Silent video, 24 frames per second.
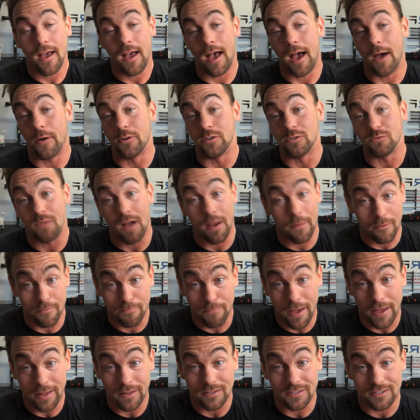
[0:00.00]
how does Robert
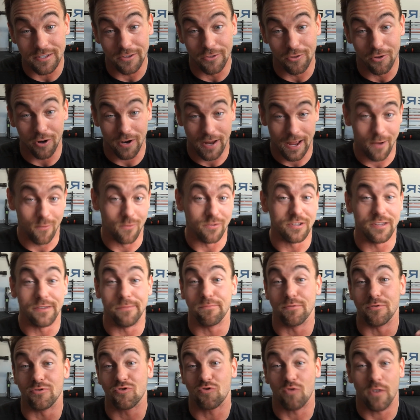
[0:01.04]
Pattinson look? How is he
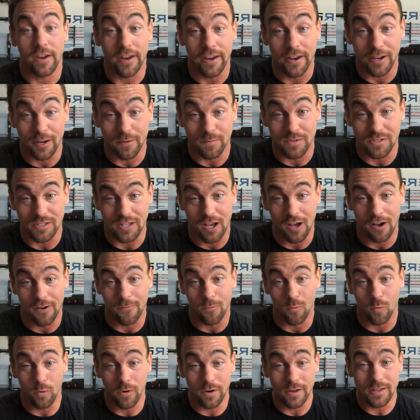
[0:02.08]
portraying himself?
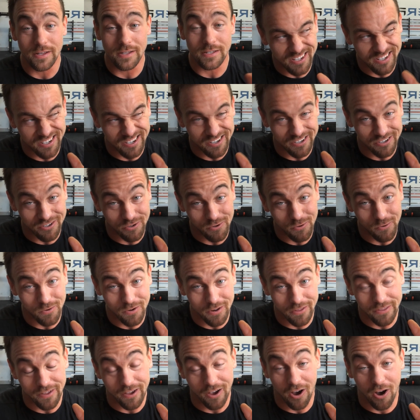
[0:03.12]
What is going to do to
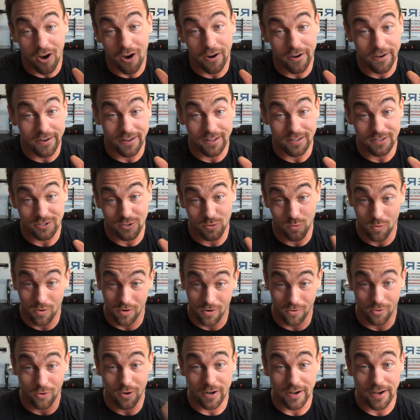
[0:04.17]
the audience who
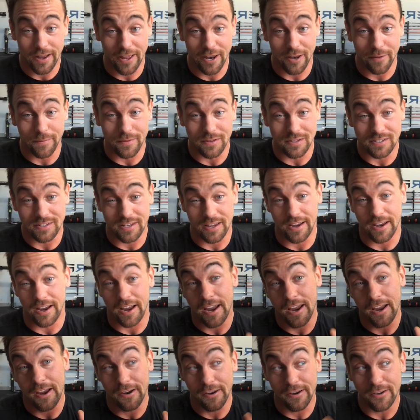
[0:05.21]
are looking at him and saying,
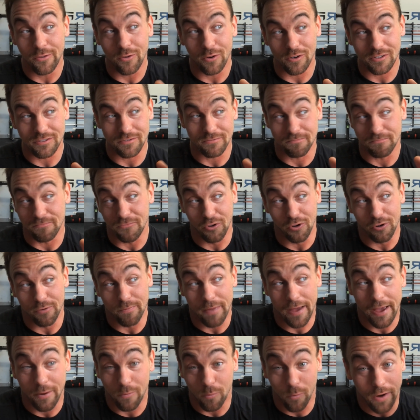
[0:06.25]
hey, he looks good,
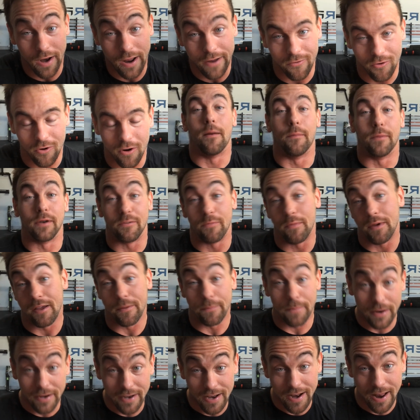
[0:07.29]
bad, whatever? I'm going to give my
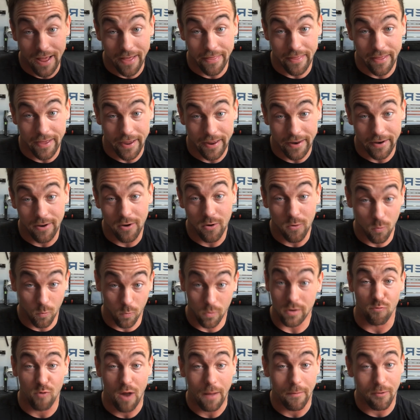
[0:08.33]
opinion on that.
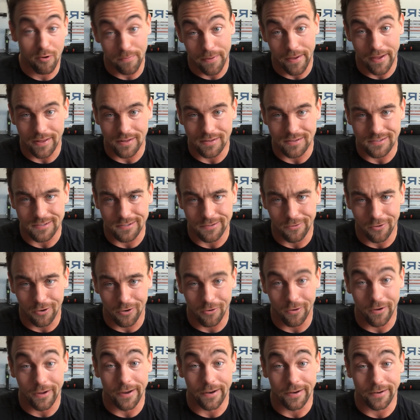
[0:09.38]
What does Robert Pattinson look
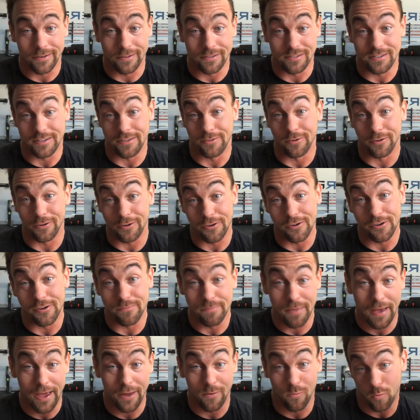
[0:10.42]
like? Does he look good,
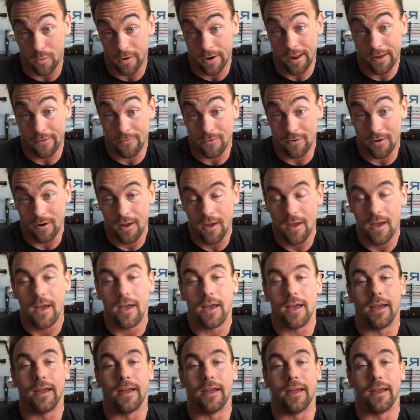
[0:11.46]
bad, whatever?
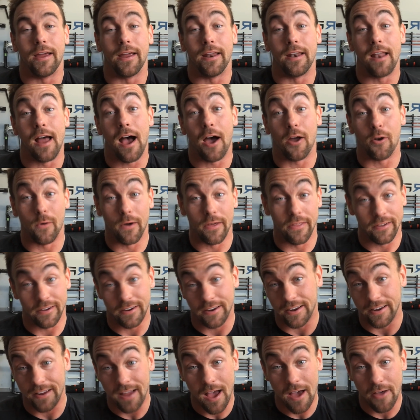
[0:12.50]
And how do I think
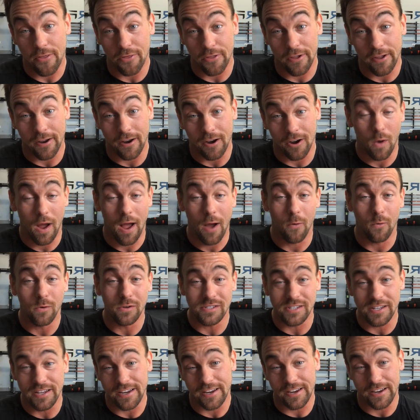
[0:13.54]
he got there? How
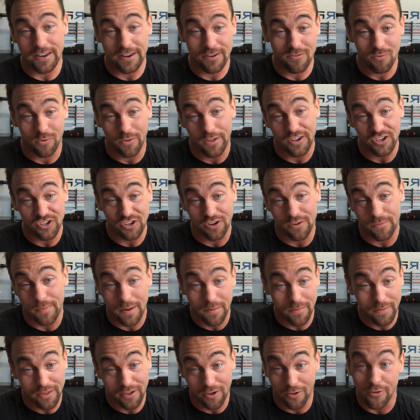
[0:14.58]
is he in relation to
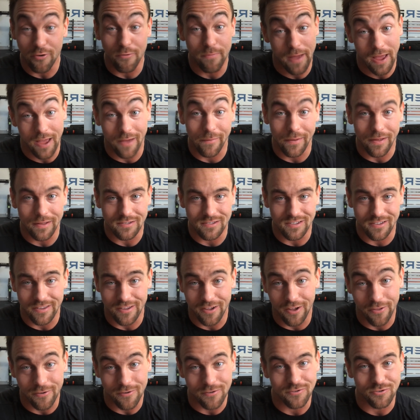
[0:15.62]
maybe the other Batmans and the
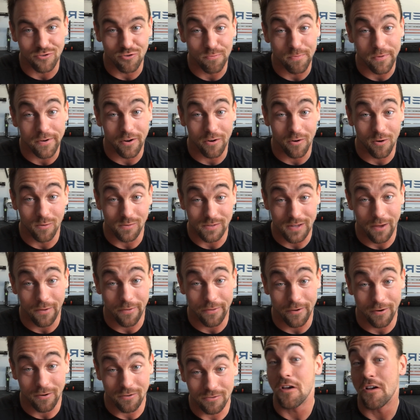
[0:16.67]
other superheroes out
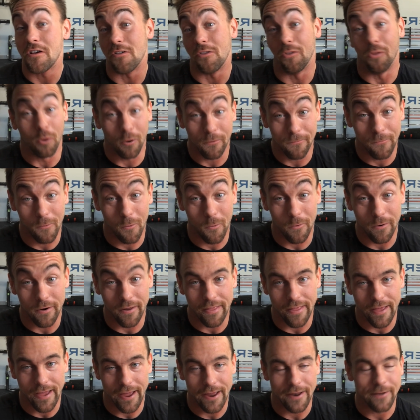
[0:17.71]
there? So look forward to
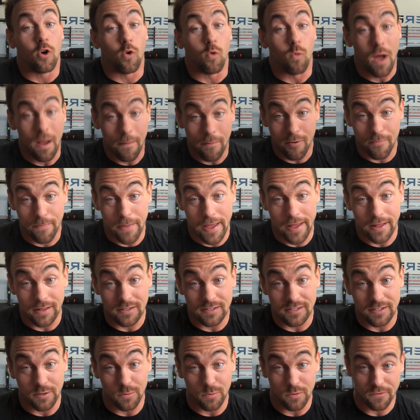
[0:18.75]
that. Robert
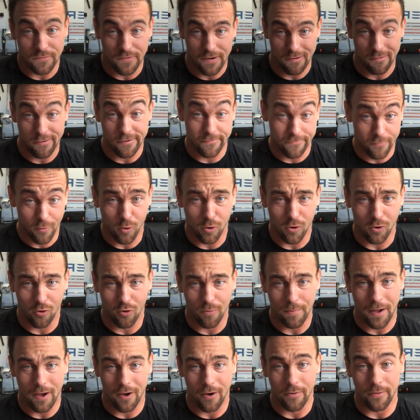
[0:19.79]
Pattinson was very vocal
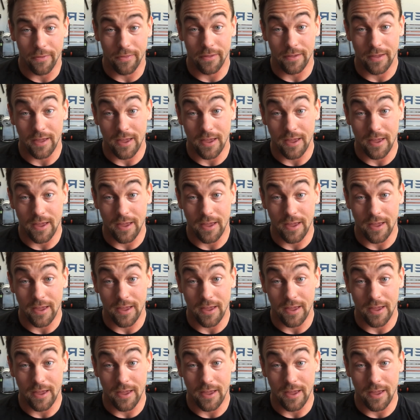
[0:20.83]
about